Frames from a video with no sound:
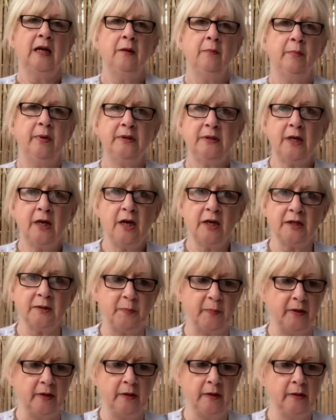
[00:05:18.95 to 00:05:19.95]
But her
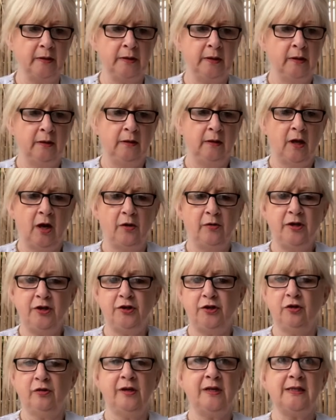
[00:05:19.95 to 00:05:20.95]
husband only
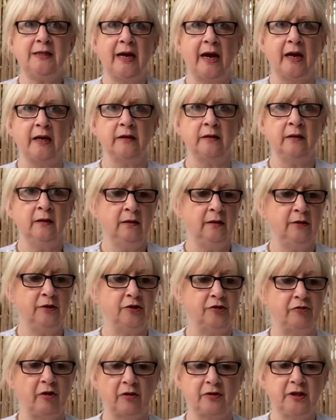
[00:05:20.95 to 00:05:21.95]
shook his head and
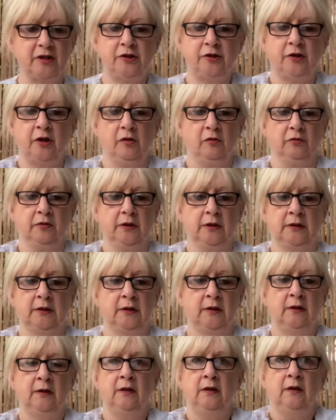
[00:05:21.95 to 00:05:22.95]
shrugged his shoulders
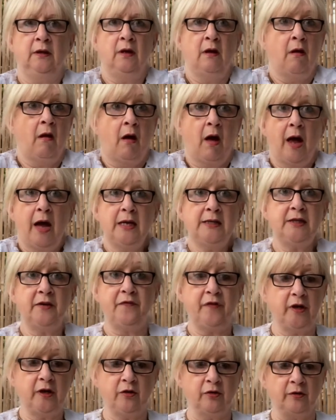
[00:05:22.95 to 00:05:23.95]
as if
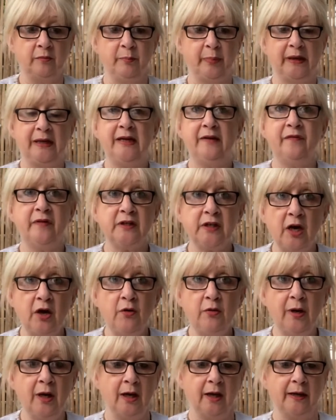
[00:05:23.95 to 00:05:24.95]
he couldn't believe his
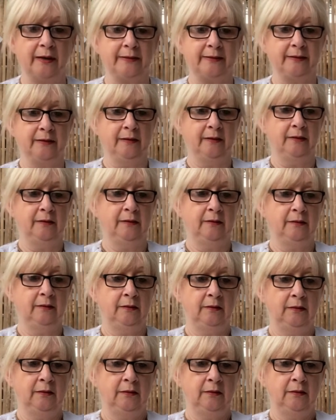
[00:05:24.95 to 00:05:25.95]
own eyes.
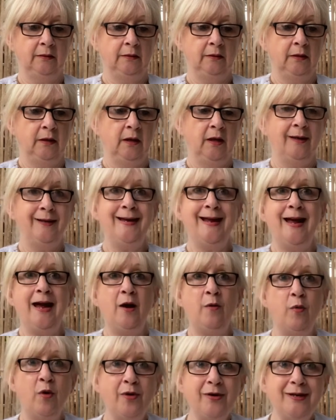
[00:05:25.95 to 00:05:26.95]
Now
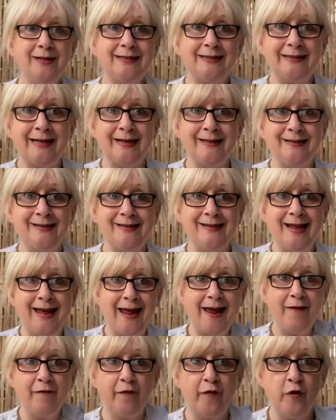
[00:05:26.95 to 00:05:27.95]
what are you standing
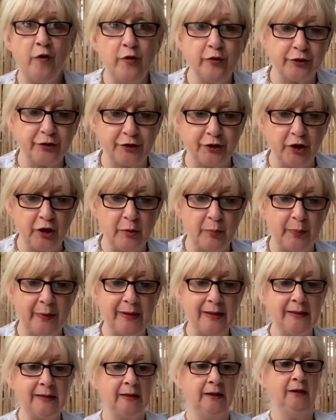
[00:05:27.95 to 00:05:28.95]
there for,
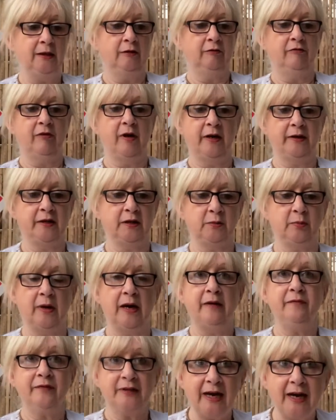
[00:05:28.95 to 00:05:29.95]
stupid? cried his
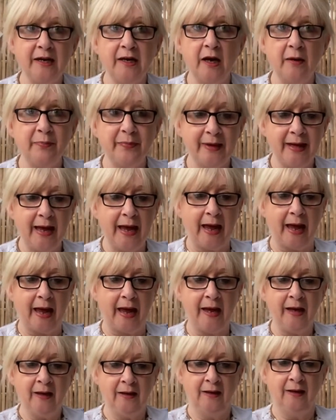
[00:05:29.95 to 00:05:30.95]
wife. Take up the
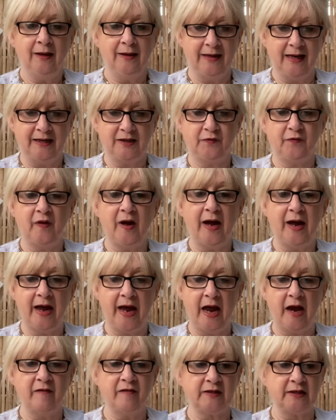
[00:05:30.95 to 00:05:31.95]
hare. A nice fat
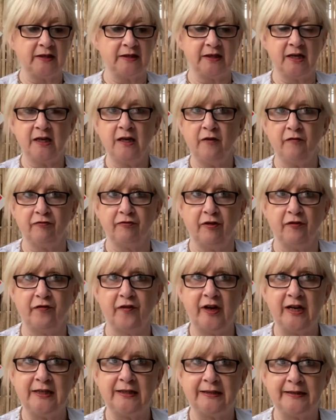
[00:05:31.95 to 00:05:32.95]
hare is a dinner for a
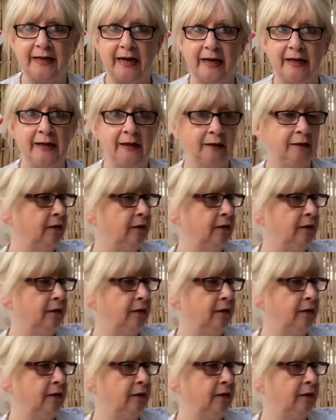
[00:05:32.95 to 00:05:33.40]
feast day.